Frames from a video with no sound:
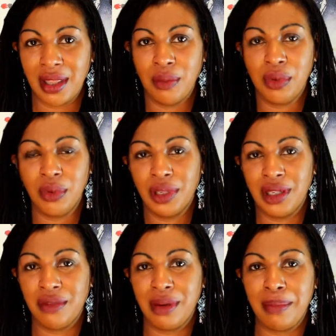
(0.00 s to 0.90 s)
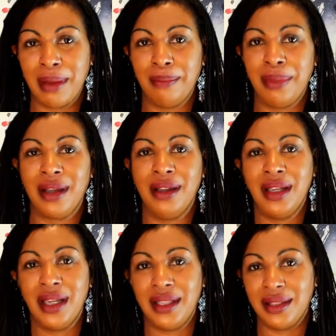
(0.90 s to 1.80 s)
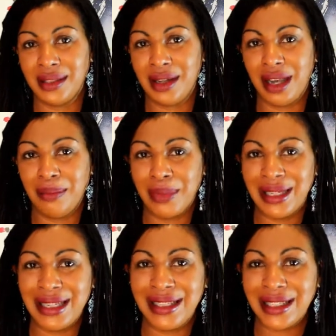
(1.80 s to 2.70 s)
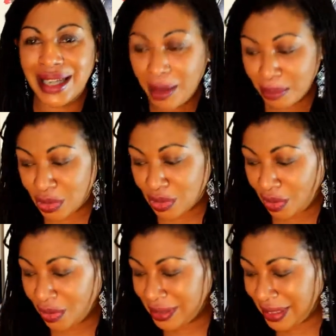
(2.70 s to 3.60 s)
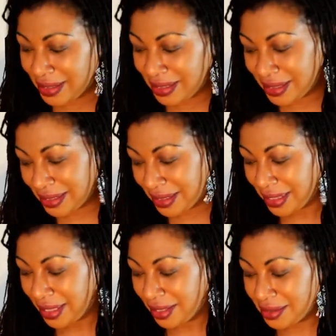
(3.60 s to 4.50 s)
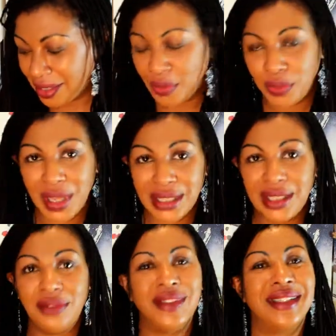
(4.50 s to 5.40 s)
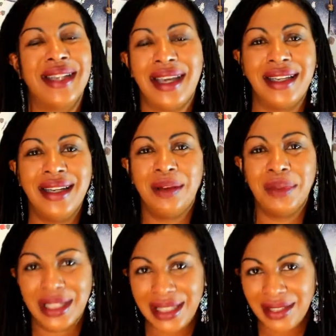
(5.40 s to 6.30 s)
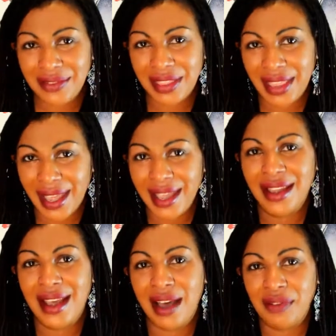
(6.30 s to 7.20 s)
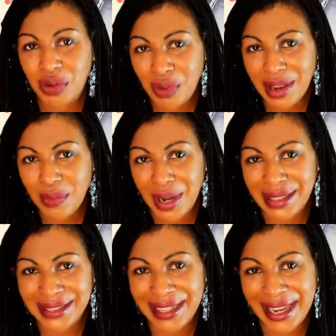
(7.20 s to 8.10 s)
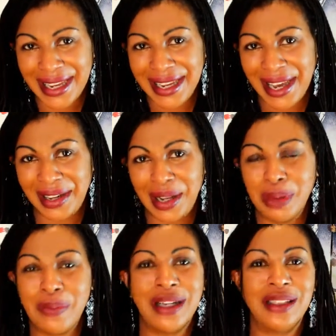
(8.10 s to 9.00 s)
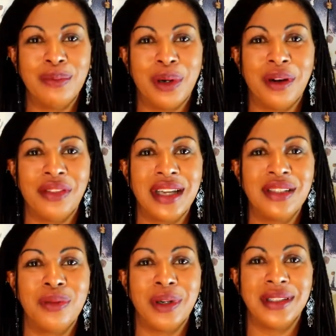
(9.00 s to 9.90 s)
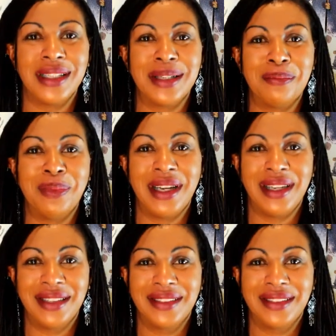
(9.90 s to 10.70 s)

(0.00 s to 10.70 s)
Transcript: that we're all going to remember in the time leading up to the holiday season. So that's it for today. I'm going to leave it there. Have a great Wednesday, and I'll be back tomorrow. Thanks for watching. Bye.